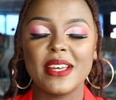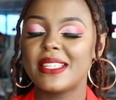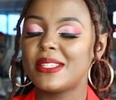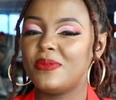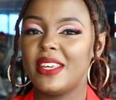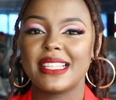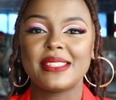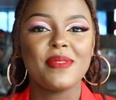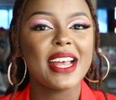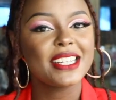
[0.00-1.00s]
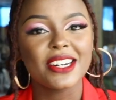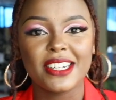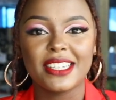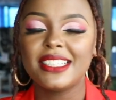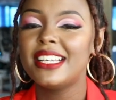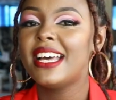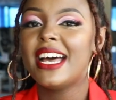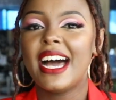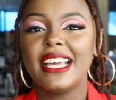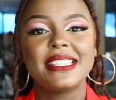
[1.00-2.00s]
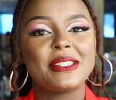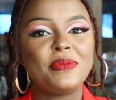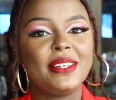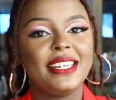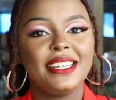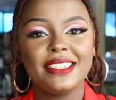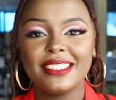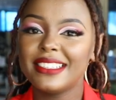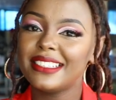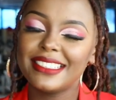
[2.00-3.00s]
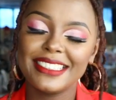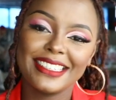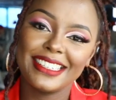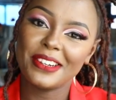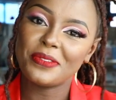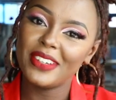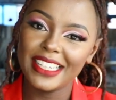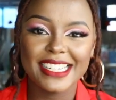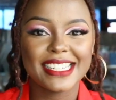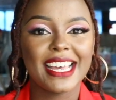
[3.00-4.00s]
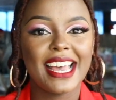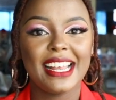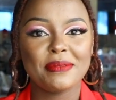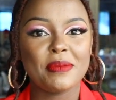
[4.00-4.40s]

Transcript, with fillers: I used to be a smart girl. I used to be, you know, an obedient girl.